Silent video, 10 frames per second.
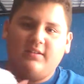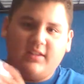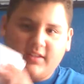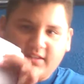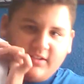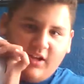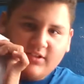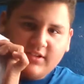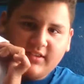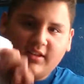Like, this is
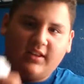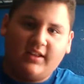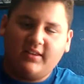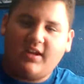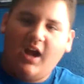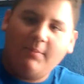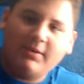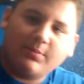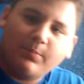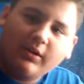all just the, like, the
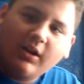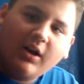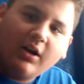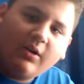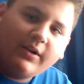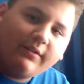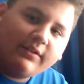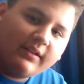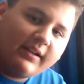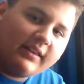comments below and
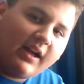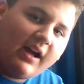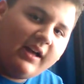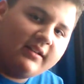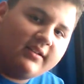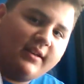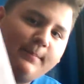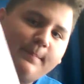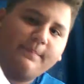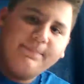everything like that. See?
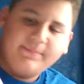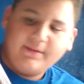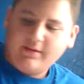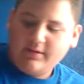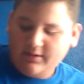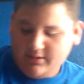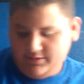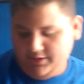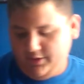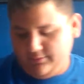
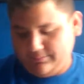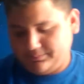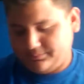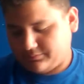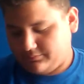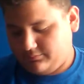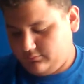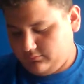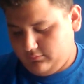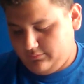So,
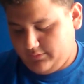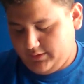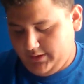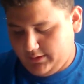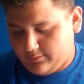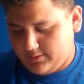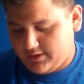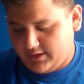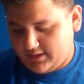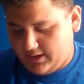this was
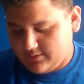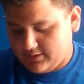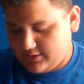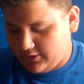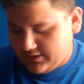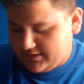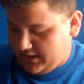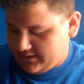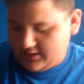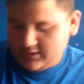just... I'm just looking
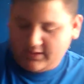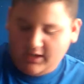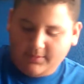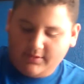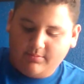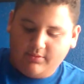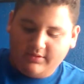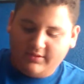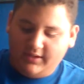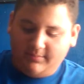down to the comments
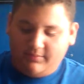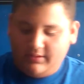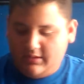most of the time.